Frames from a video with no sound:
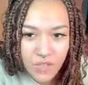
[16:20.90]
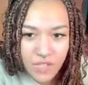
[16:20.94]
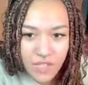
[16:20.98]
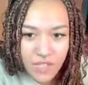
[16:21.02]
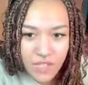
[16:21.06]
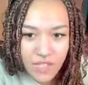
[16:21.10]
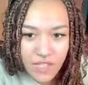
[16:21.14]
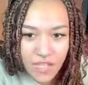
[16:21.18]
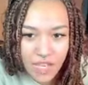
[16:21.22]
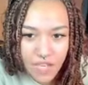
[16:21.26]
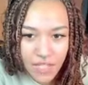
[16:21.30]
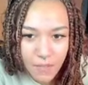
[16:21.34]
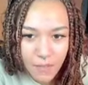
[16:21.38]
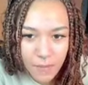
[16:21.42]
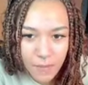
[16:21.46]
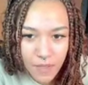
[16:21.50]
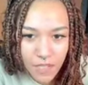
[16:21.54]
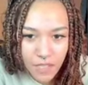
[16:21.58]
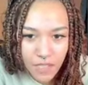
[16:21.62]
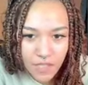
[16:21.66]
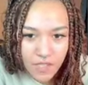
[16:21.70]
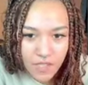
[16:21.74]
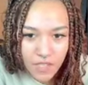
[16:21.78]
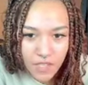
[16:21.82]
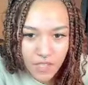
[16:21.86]
the tanning
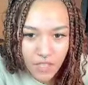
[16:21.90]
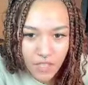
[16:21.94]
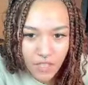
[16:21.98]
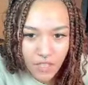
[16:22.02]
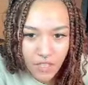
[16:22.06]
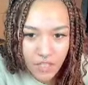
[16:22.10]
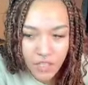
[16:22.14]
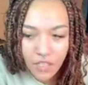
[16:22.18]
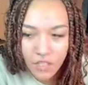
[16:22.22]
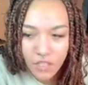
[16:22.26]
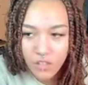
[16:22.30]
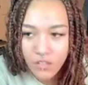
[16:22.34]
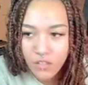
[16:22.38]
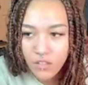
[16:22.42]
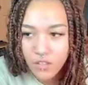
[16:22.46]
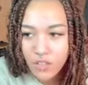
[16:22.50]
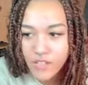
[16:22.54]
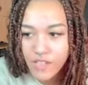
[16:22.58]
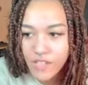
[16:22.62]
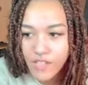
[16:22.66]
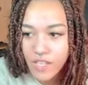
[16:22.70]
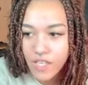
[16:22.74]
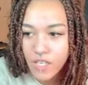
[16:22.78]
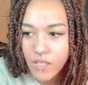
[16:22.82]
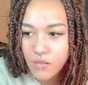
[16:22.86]
beds here, or
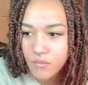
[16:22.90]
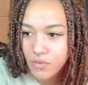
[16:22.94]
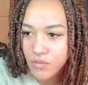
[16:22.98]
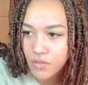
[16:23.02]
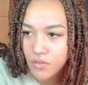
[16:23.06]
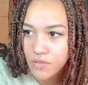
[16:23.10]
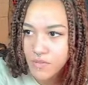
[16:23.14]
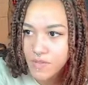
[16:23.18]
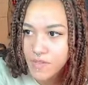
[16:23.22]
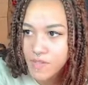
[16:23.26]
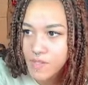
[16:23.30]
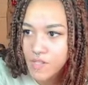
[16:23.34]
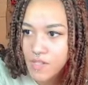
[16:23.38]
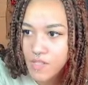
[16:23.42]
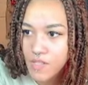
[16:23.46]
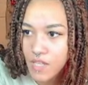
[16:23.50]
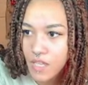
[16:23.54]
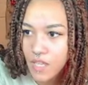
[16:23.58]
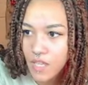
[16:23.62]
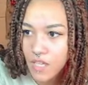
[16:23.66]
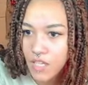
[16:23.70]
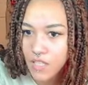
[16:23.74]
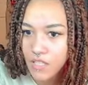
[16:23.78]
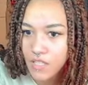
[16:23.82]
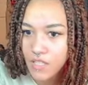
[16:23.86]
tanning booths,
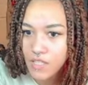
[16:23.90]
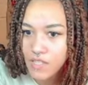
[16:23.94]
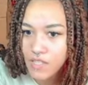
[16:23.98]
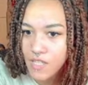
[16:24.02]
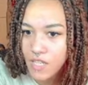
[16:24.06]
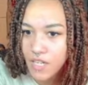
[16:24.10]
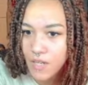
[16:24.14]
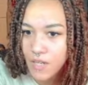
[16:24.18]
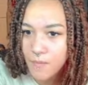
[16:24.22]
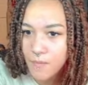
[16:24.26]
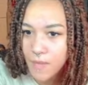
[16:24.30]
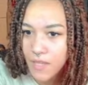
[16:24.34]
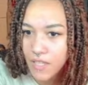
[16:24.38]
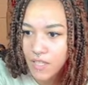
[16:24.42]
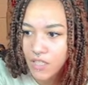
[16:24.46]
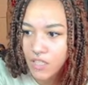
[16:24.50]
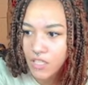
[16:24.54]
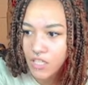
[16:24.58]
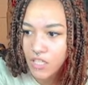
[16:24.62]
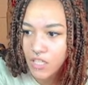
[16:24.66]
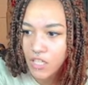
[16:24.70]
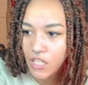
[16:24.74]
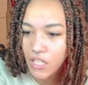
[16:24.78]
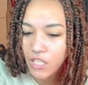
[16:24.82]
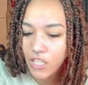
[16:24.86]
and let's get our
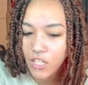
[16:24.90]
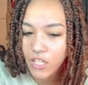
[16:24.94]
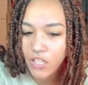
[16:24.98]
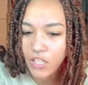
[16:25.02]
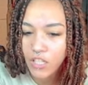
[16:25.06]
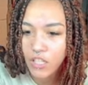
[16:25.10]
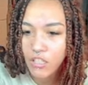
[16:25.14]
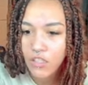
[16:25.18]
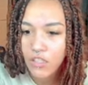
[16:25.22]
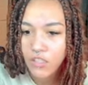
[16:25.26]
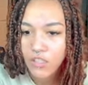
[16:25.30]
melanin in here,